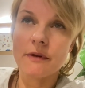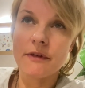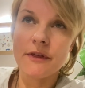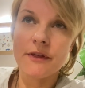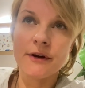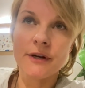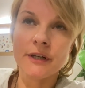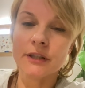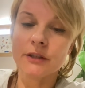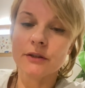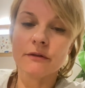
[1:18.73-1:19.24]

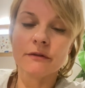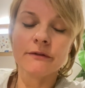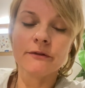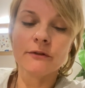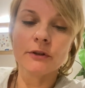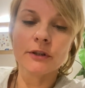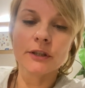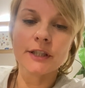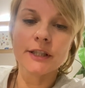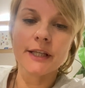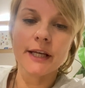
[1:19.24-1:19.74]
third or
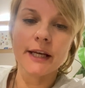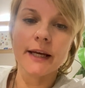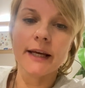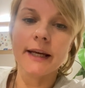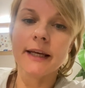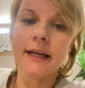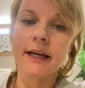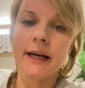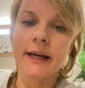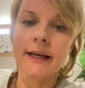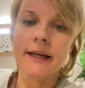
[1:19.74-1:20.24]
fourth
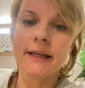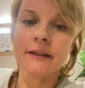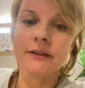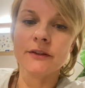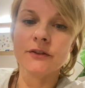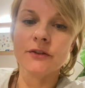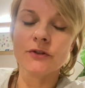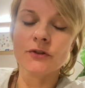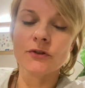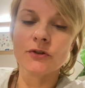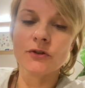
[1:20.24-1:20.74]
day, I
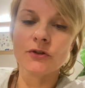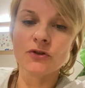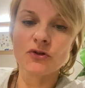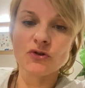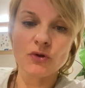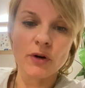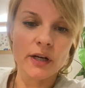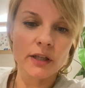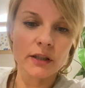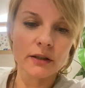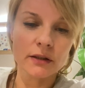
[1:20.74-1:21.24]
had this
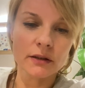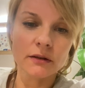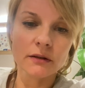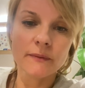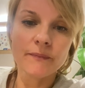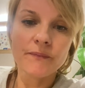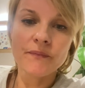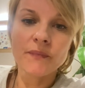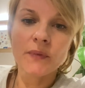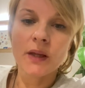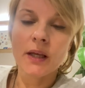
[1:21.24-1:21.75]

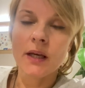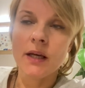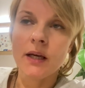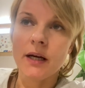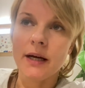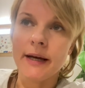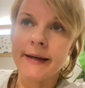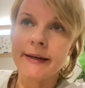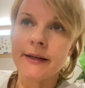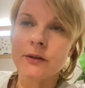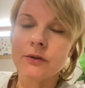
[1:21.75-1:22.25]
struggle.
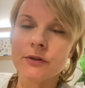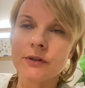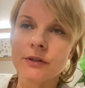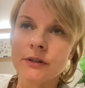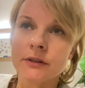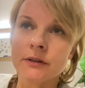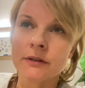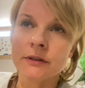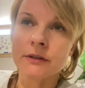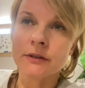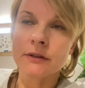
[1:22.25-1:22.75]
I
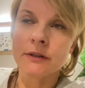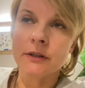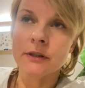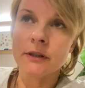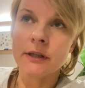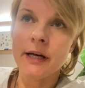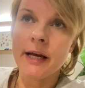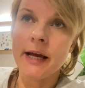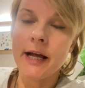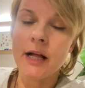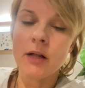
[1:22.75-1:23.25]
couldn't
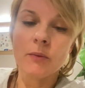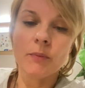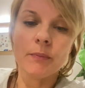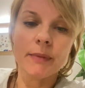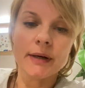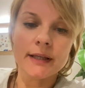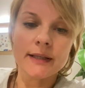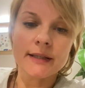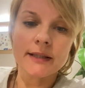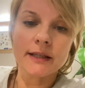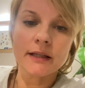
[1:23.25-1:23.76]
help
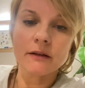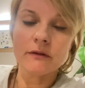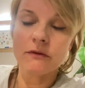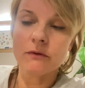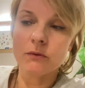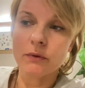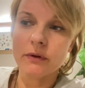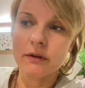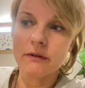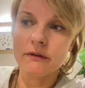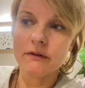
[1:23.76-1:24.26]
myself
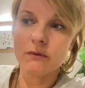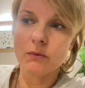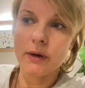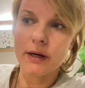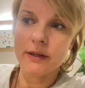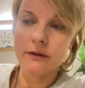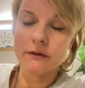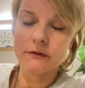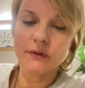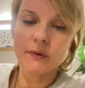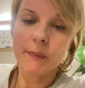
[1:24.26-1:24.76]
with
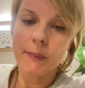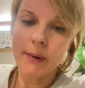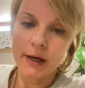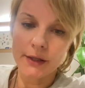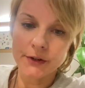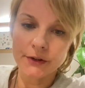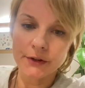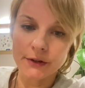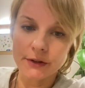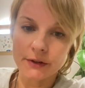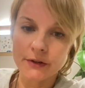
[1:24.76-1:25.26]
one of the
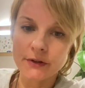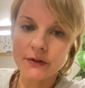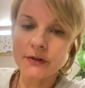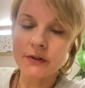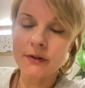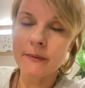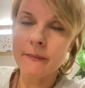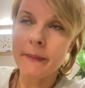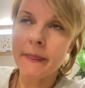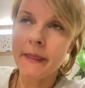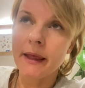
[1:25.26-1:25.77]

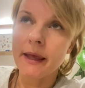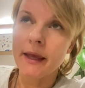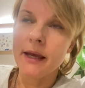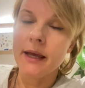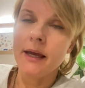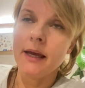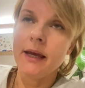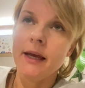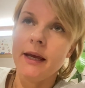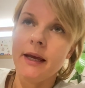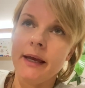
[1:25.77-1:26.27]
patterns,
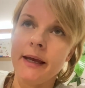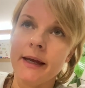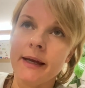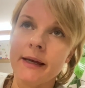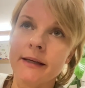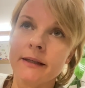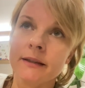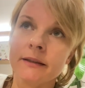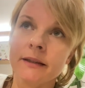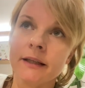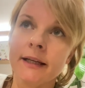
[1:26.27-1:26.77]

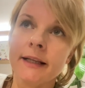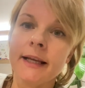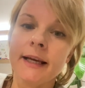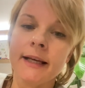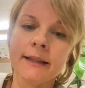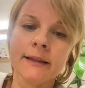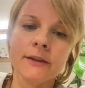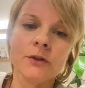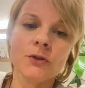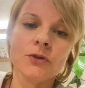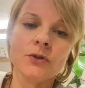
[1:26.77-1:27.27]
and it
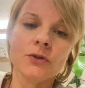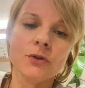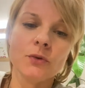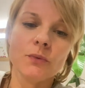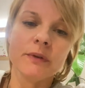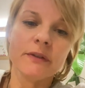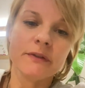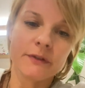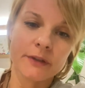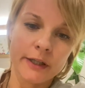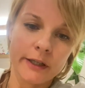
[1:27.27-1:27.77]
had to do
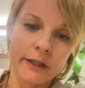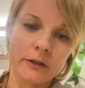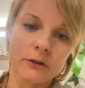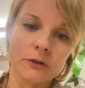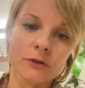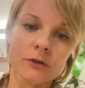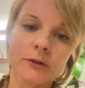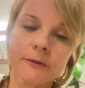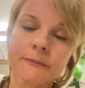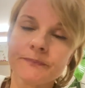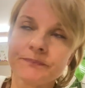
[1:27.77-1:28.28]
with guilt.